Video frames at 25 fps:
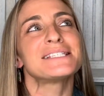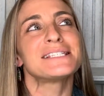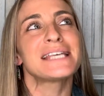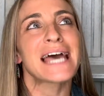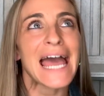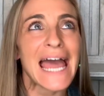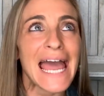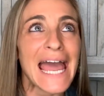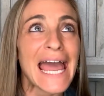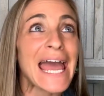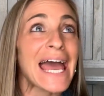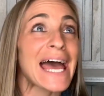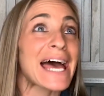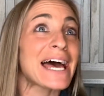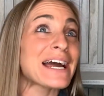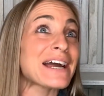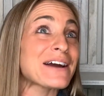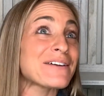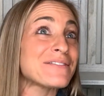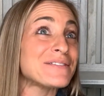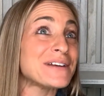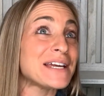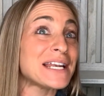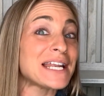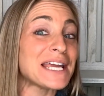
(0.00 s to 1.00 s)

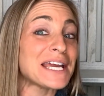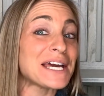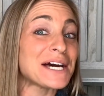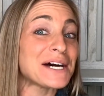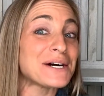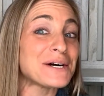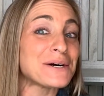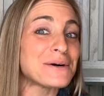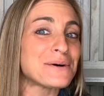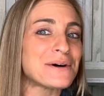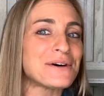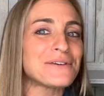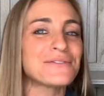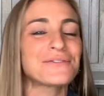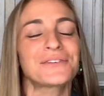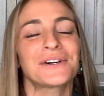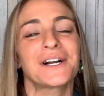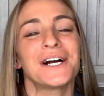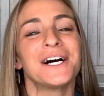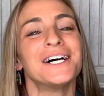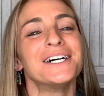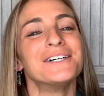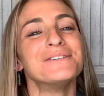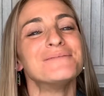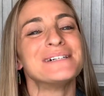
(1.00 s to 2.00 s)
tag video
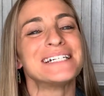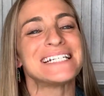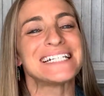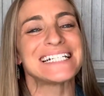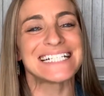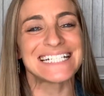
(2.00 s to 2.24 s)
from